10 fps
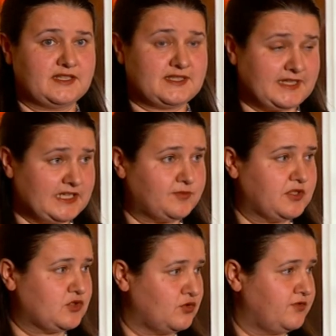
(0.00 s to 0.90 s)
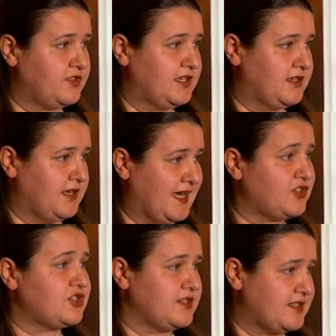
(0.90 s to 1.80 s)
the statements of the
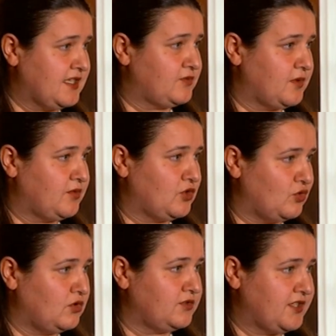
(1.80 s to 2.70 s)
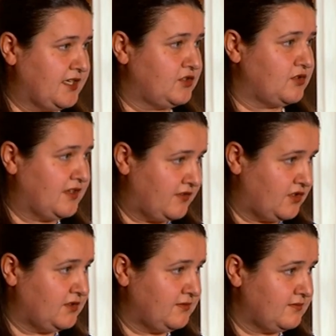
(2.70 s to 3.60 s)
actions that we will all take
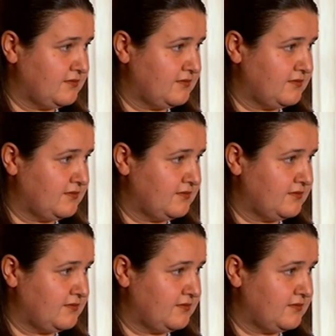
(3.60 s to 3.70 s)
together